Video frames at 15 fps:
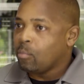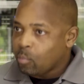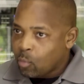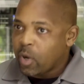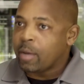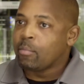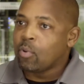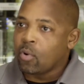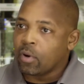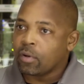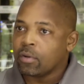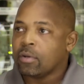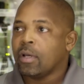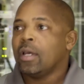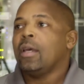web
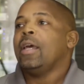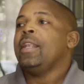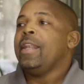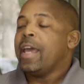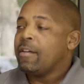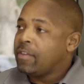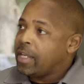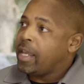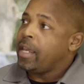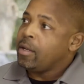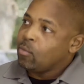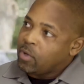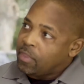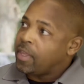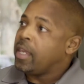portal,
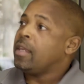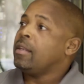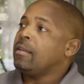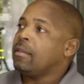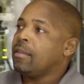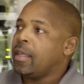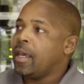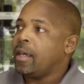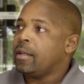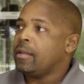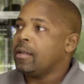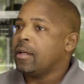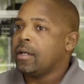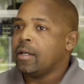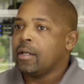navigate within
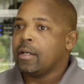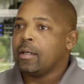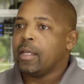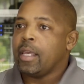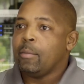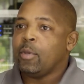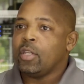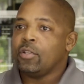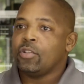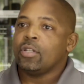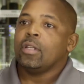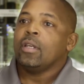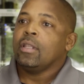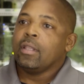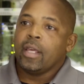that image,
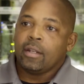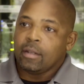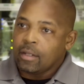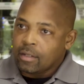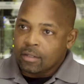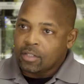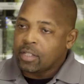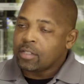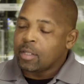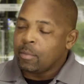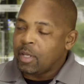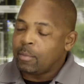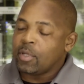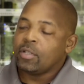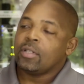that system
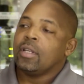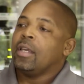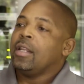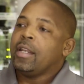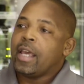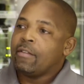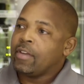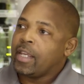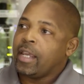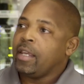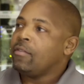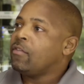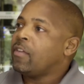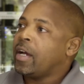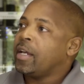image,
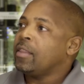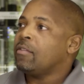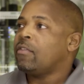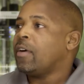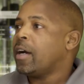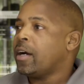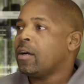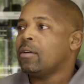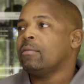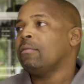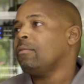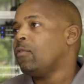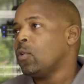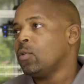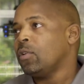navigate, find the file,
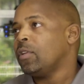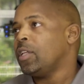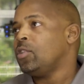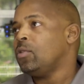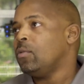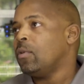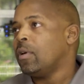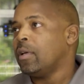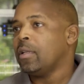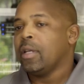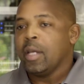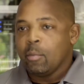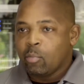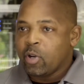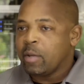folder that you want,
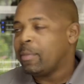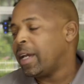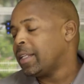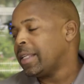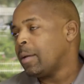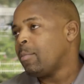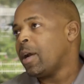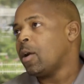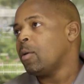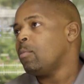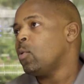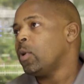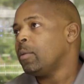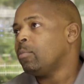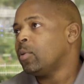bring back that
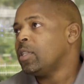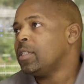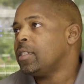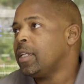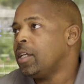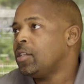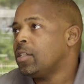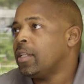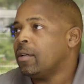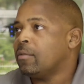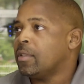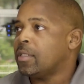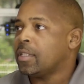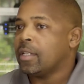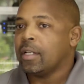PowerPoint presentation that
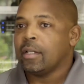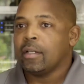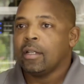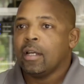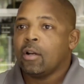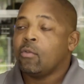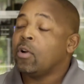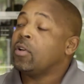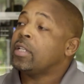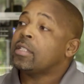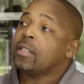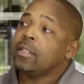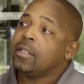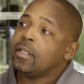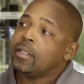was
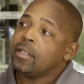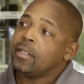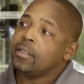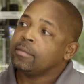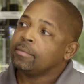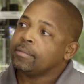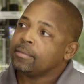erroneously deleted.